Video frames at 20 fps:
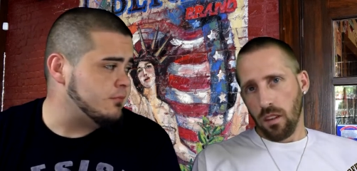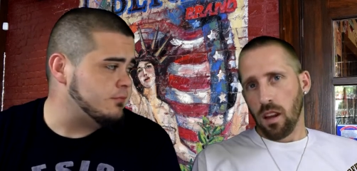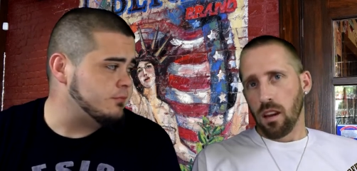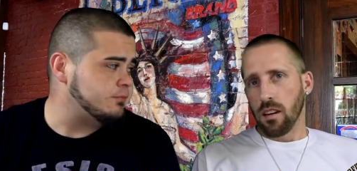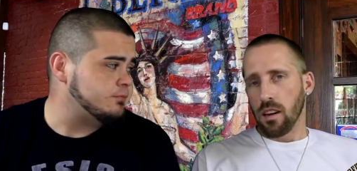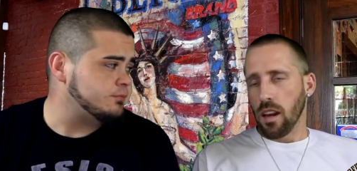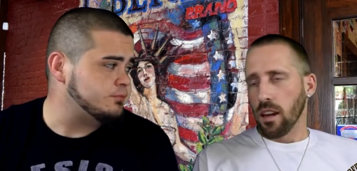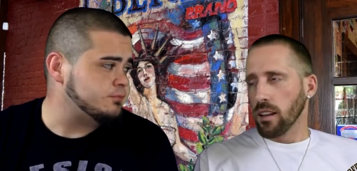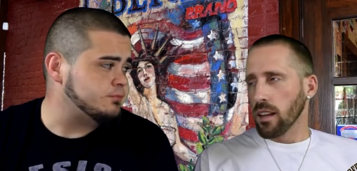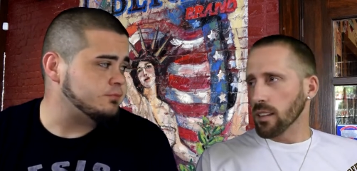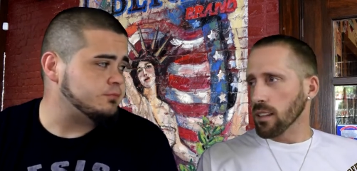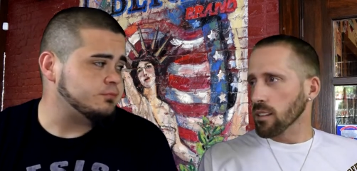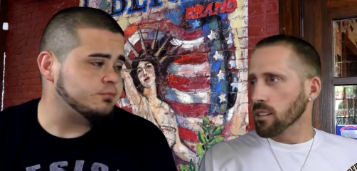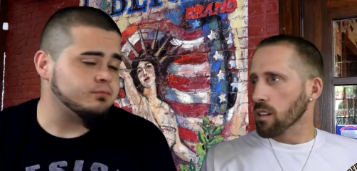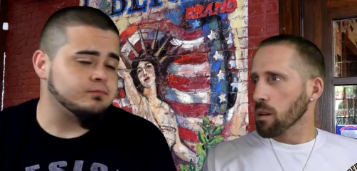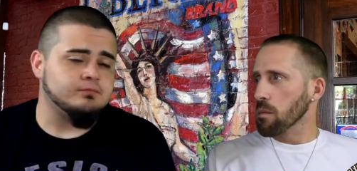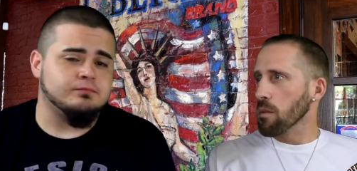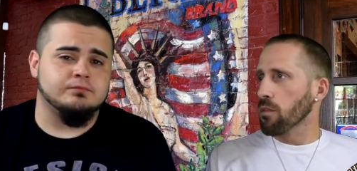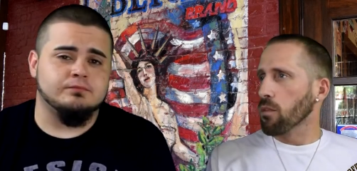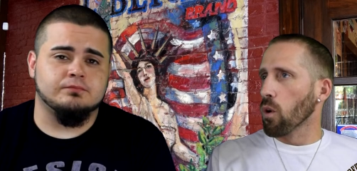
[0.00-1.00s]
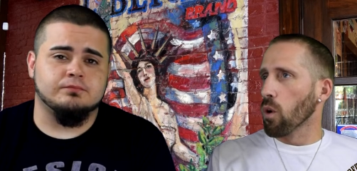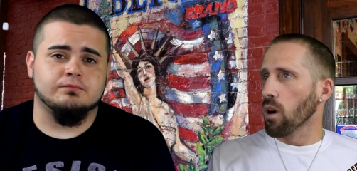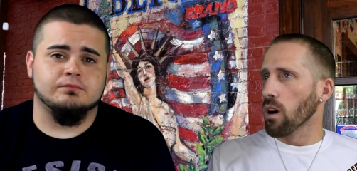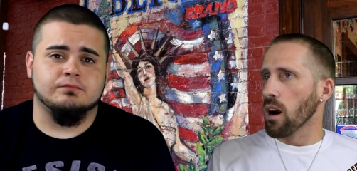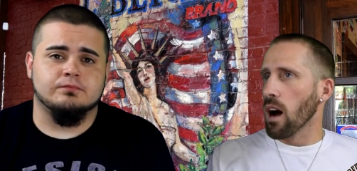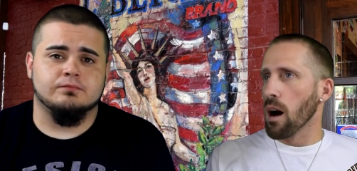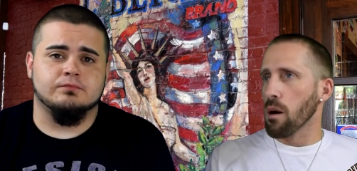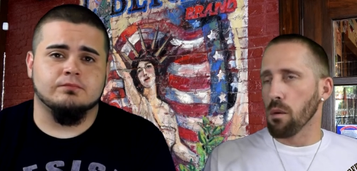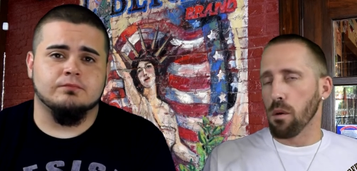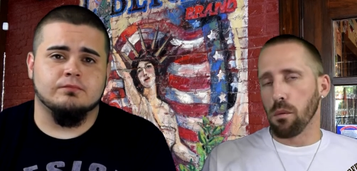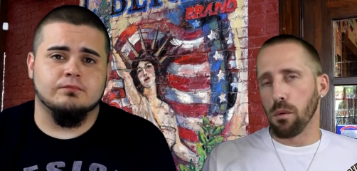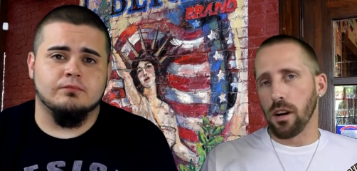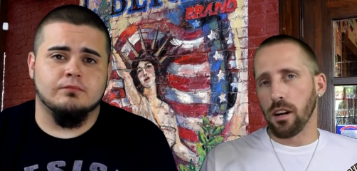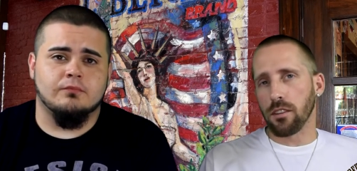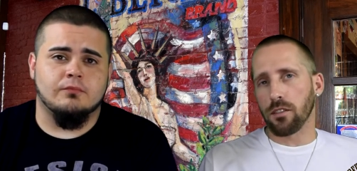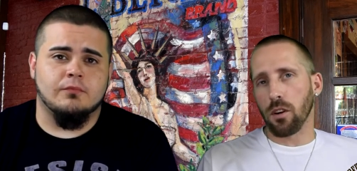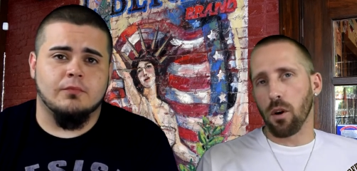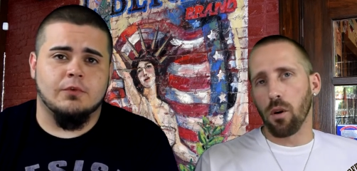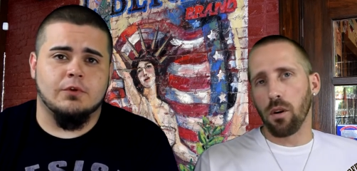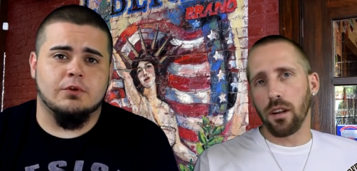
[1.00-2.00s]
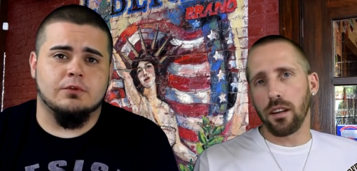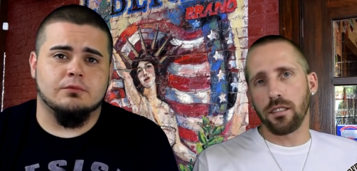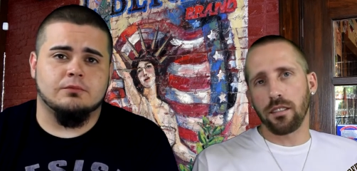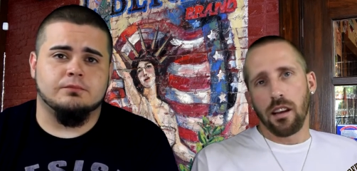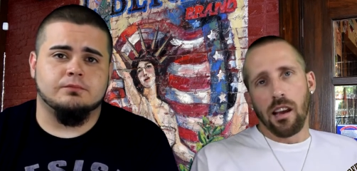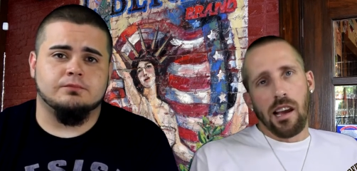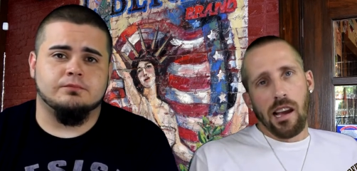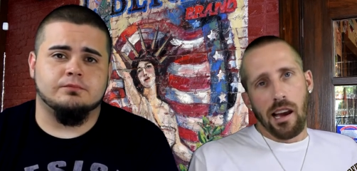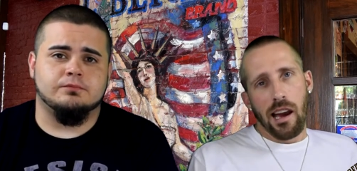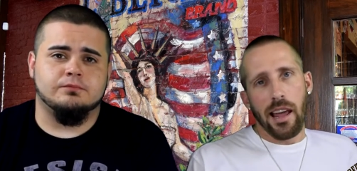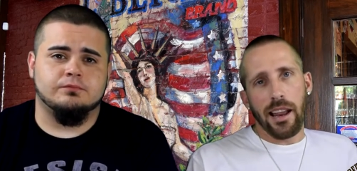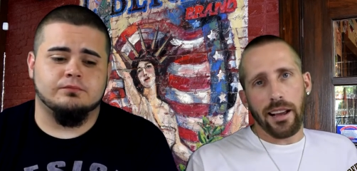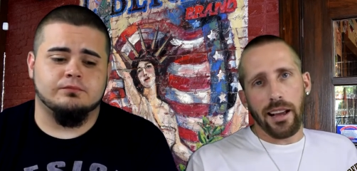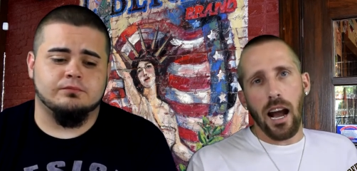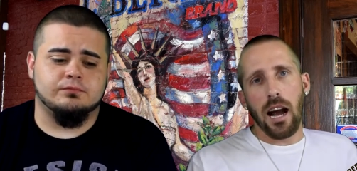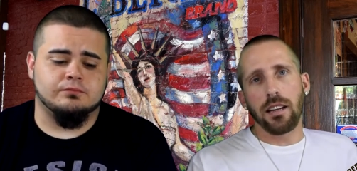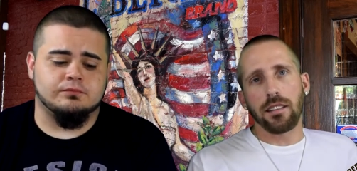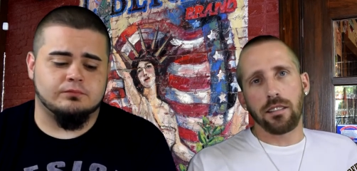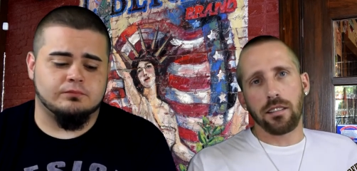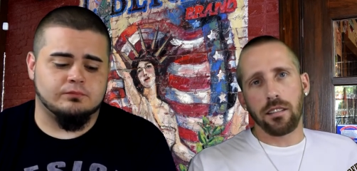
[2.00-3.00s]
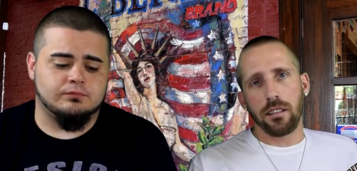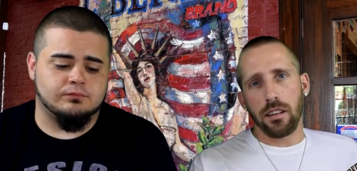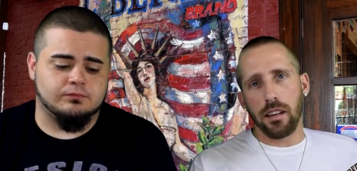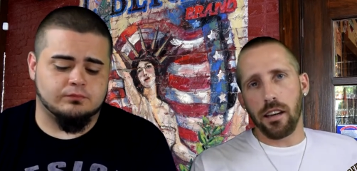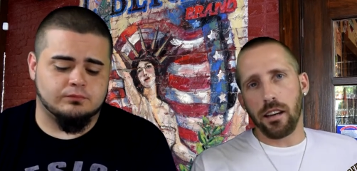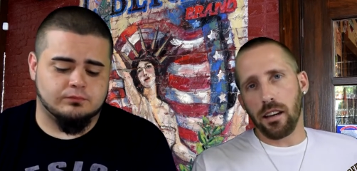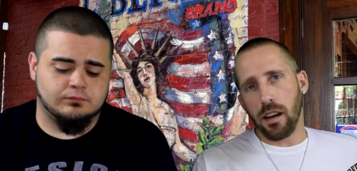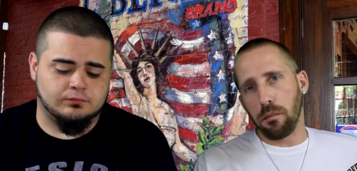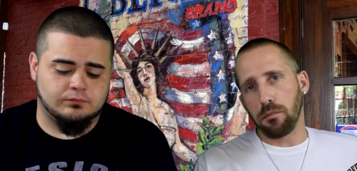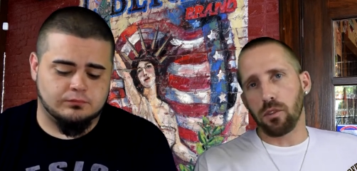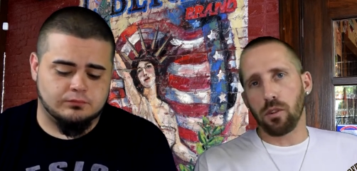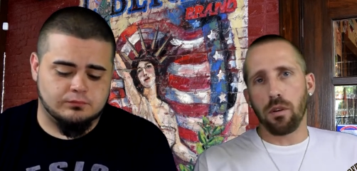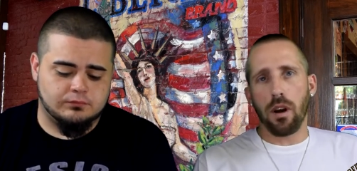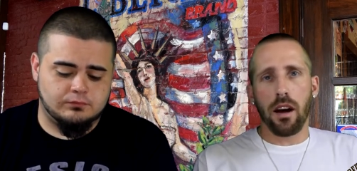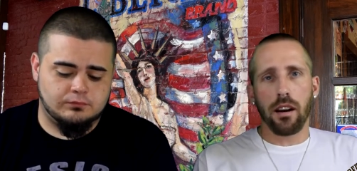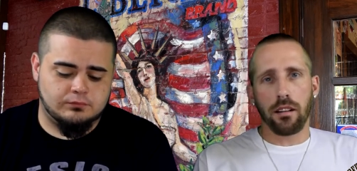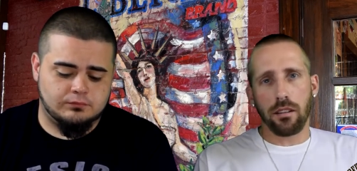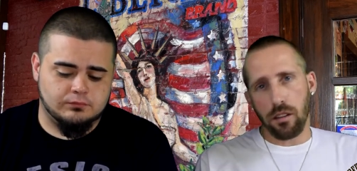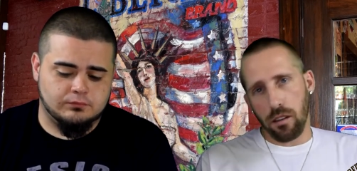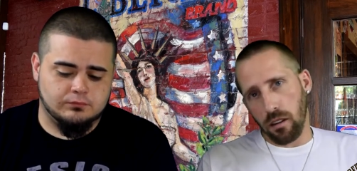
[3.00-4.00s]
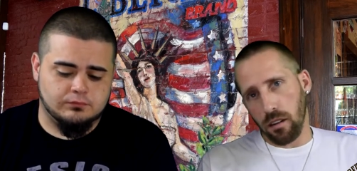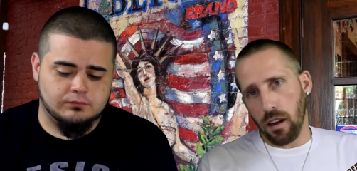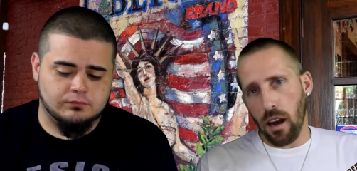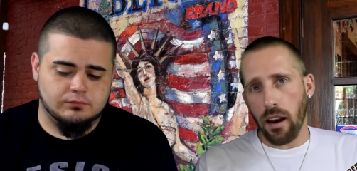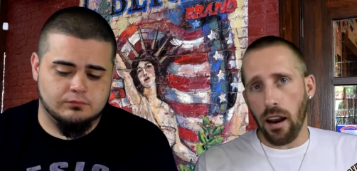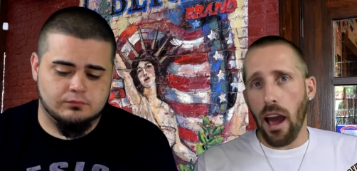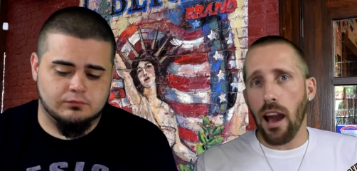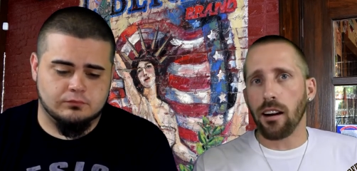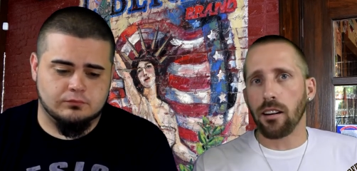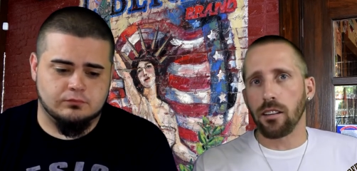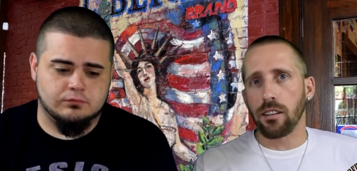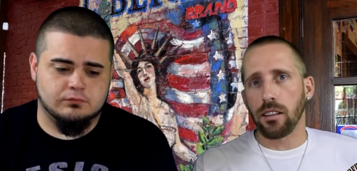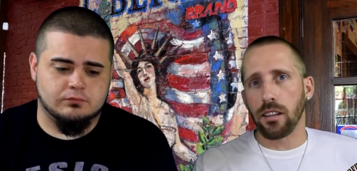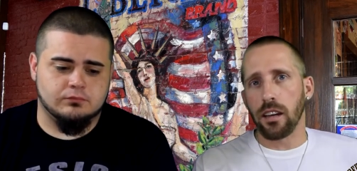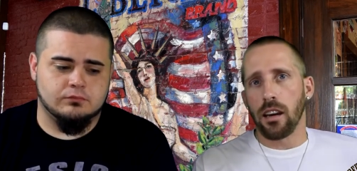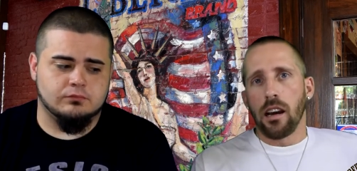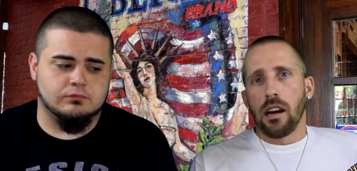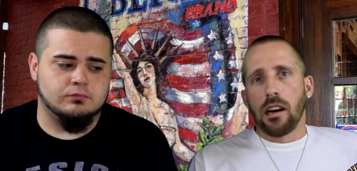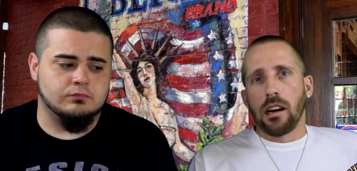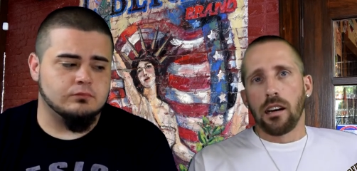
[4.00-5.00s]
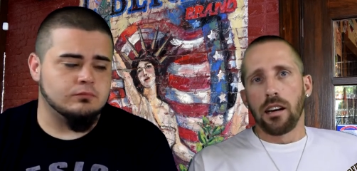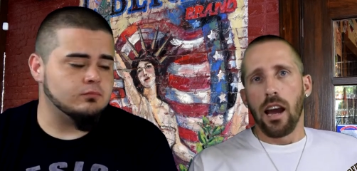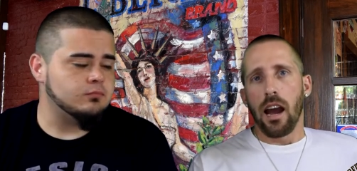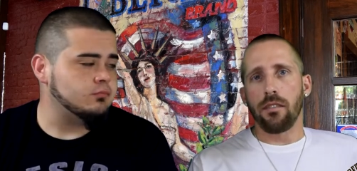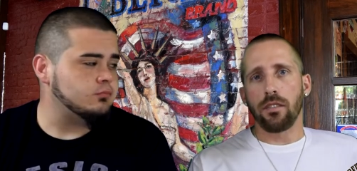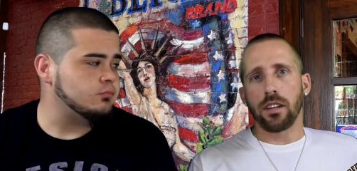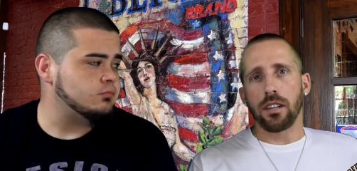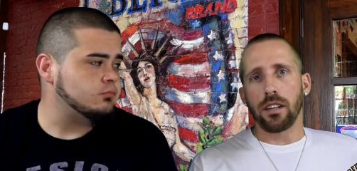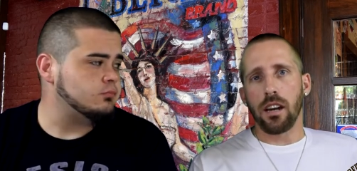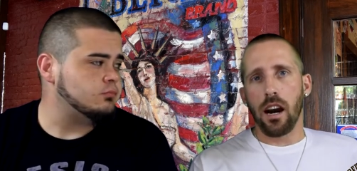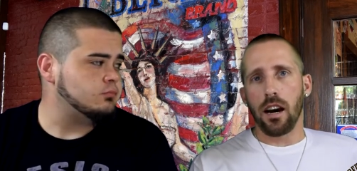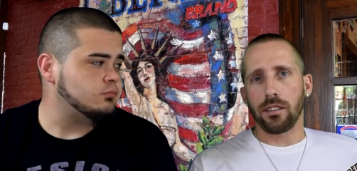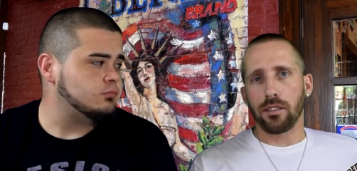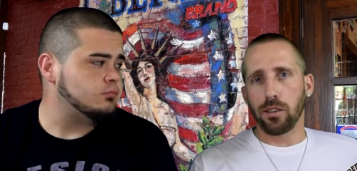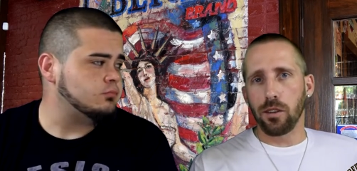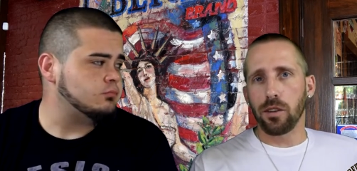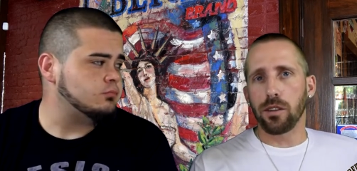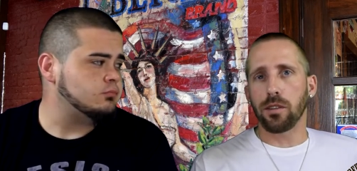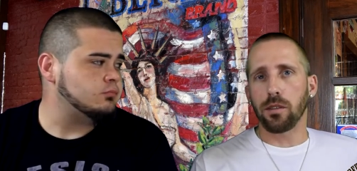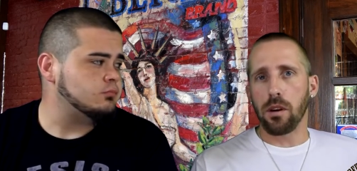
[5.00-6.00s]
Speaker 1: Yeah, like I said before, what we were told is, and it comes around kind of accurately, every 2 to 3